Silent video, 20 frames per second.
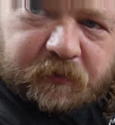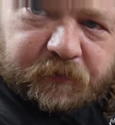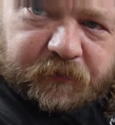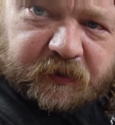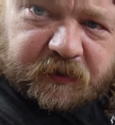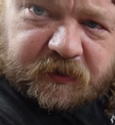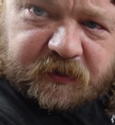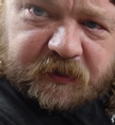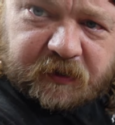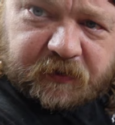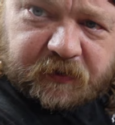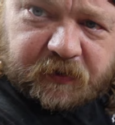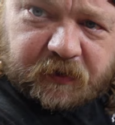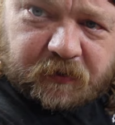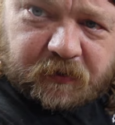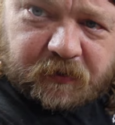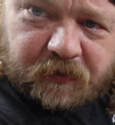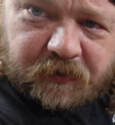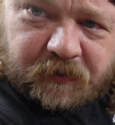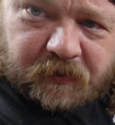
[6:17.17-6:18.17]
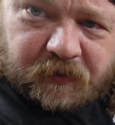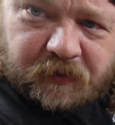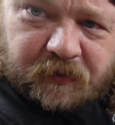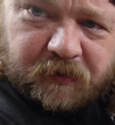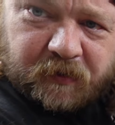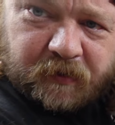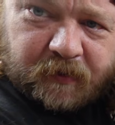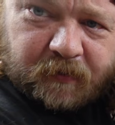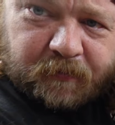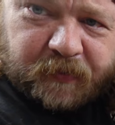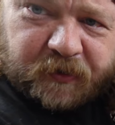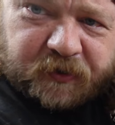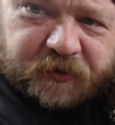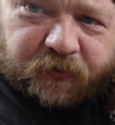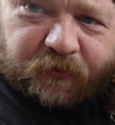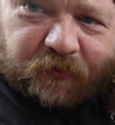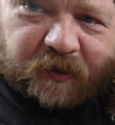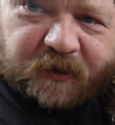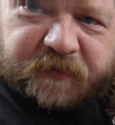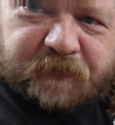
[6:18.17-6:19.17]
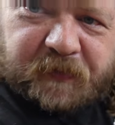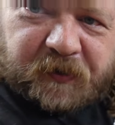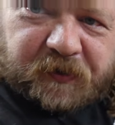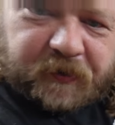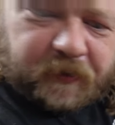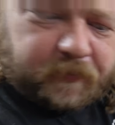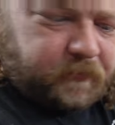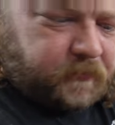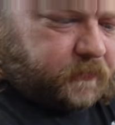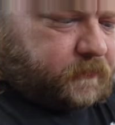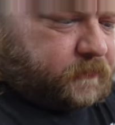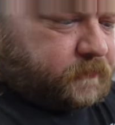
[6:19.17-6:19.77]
if you can see in there. Bunch of rust buildup.